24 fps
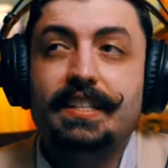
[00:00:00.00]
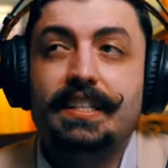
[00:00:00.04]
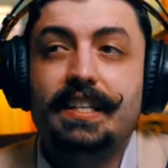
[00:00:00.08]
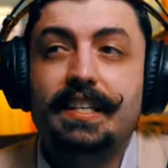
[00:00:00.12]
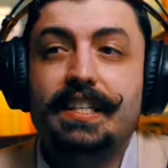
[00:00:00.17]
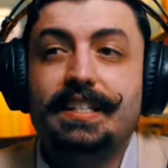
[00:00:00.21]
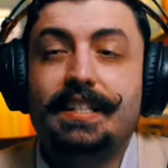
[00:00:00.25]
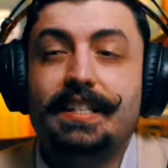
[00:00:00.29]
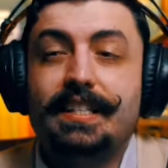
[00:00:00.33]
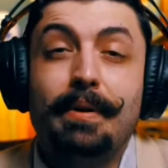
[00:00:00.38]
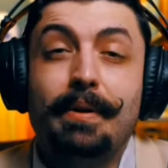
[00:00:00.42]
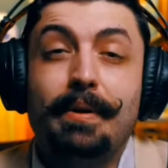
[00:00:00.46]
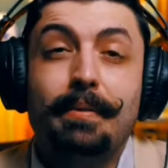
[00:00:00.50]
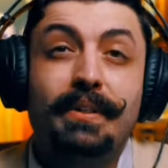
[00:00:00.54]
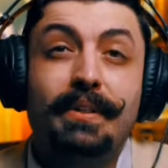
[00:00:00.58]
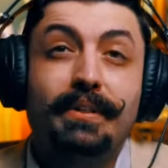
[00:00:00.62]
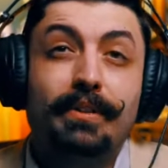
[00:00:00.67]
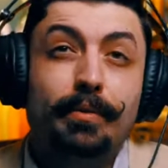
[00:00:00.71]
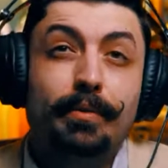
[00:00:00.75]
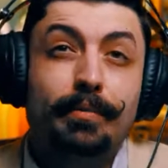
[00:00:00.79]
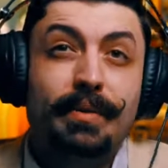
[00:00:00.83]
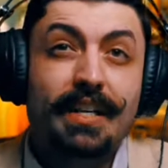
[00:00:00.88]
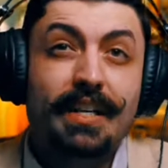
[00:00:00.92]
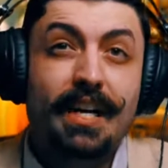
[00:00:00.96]
like I said, maybe a
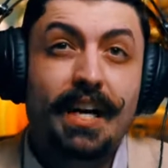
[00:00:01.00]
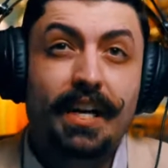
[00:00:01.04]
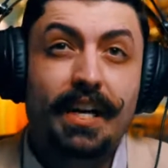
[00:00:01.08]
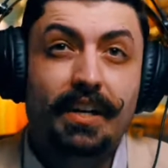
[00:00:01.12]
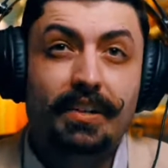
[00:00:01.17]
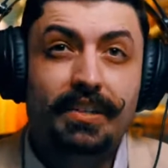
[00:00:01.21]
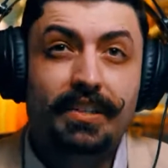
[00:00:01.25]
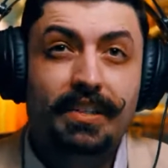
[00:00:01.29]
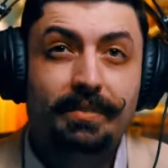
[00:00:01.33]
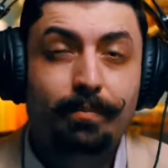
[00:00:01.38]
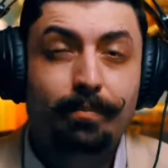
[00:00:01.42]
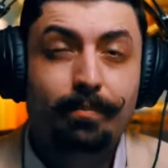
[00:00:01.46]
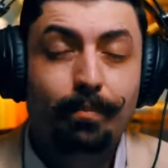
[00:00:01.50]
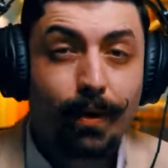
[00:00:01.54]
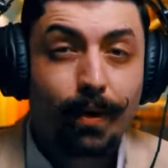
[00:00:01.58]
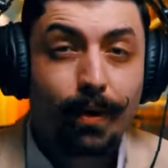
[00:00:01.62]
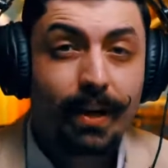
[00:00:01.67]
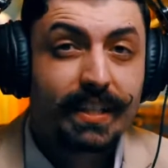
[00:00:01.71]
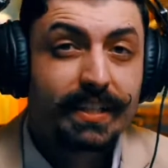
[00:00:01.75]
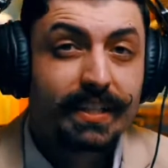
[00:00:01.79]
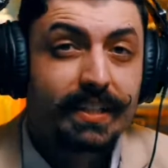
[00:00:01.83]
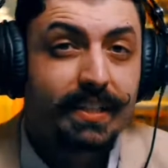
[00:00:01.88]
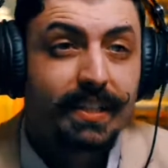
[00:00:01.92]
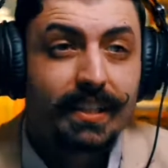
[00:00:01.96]
little bit higher
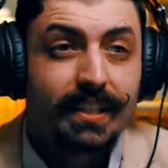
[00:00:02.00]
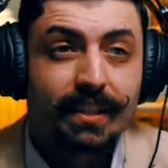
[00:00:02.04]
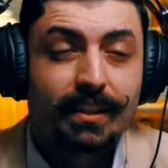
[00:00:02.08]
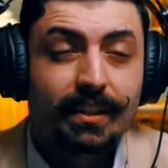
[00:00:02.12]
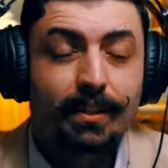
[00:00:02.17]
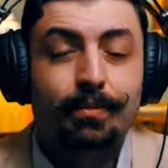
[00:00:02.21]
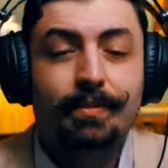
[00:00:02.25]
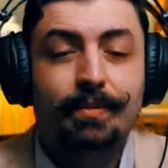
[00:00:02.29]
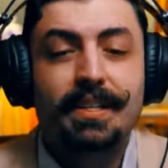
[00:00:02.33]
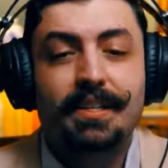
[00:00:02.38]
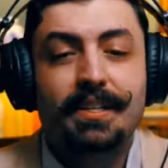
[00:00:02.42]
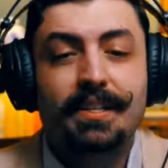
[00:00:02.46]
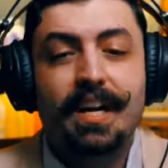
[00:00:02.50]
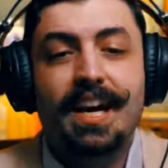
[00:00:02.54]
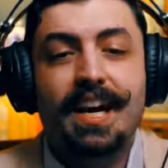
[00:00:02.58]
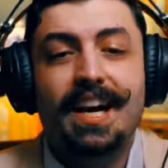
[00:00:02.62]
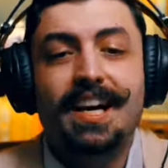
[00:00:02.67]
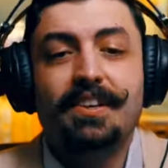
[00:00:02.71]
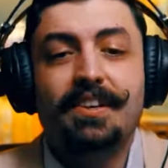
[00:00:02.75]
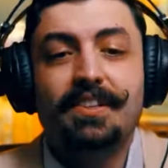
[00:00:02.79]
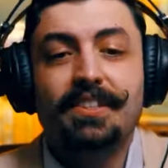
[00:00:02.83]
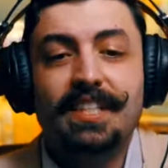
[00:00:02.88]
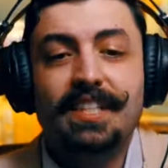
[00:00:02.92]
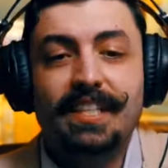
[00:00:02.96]
price, a little bit
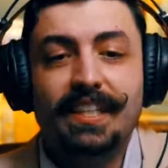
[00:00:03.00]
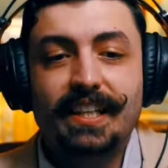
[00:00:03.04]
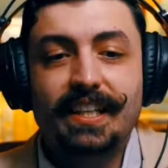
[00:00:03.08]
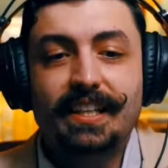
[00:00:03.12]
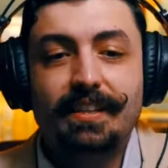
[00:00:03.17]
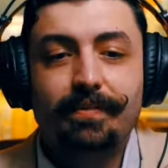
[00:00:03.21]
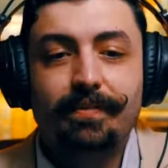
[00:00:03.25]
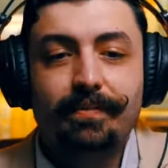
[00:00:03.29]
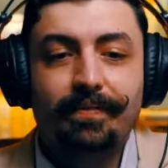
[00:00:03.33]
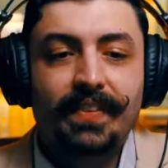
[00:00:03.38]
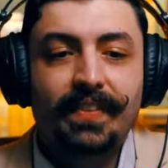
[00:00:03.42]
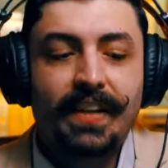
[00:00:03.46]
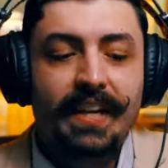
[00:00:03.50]
higher ticket,